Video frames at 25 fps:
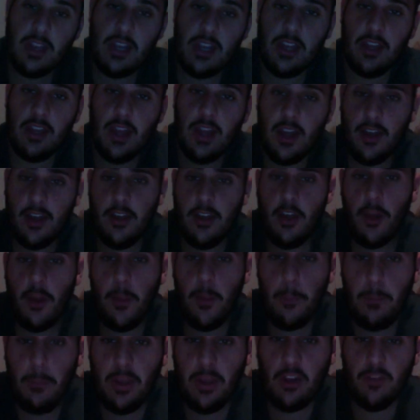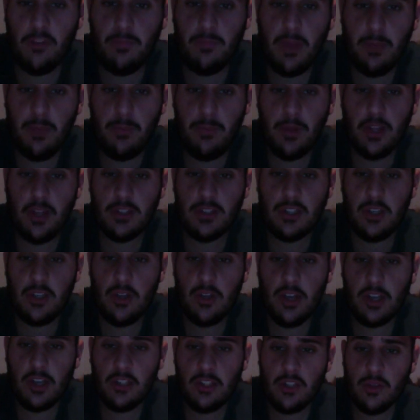support back in return, whatever you need, yeah?
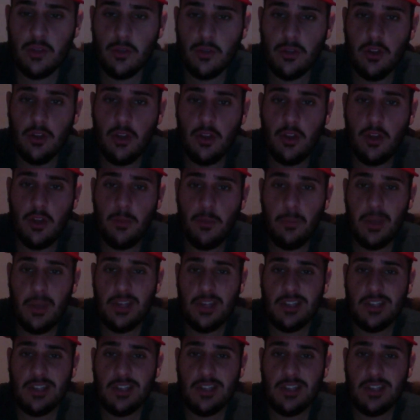Big love, people. I'll